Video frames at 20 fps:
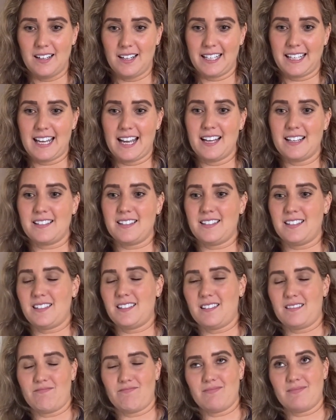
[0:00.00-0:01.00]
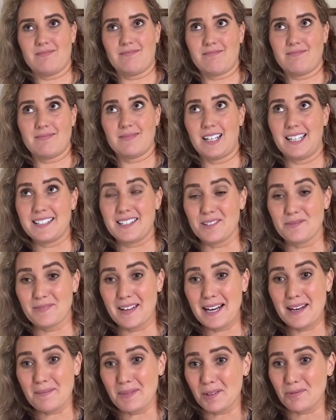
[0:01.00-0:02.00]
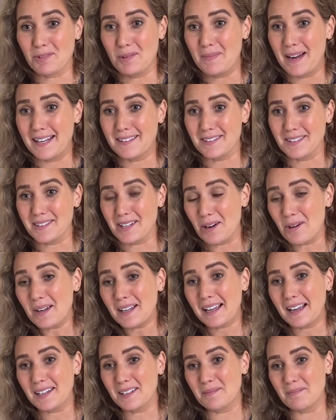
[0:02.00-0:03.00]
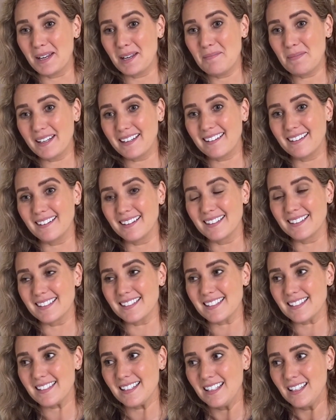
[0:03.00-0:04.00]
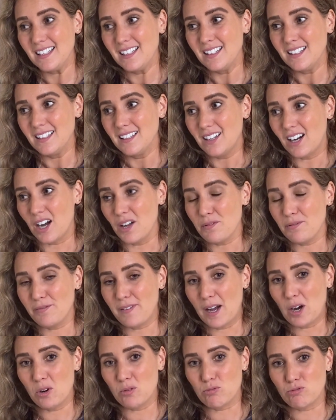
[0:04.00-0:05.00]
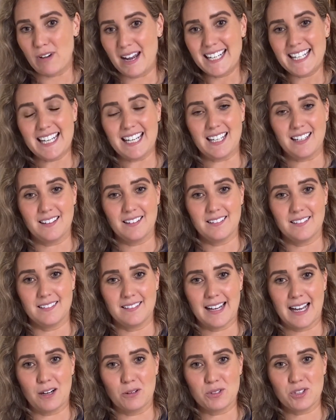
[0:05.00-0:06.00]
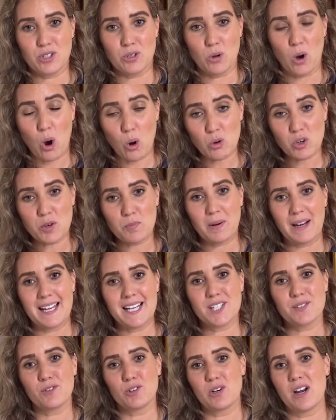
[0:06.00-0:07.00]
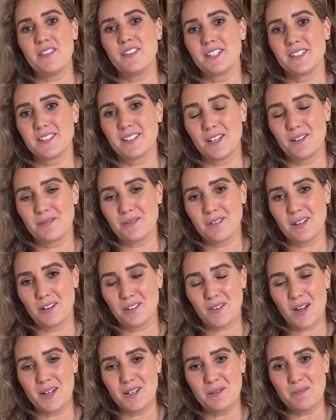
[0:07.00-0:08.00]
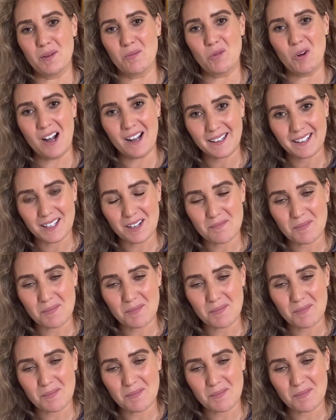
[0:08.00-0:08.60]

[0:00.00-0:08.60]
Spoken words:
guess I developed the From Head to Toe Academy because I felt ready now to hold a place for others. I've kind of been working on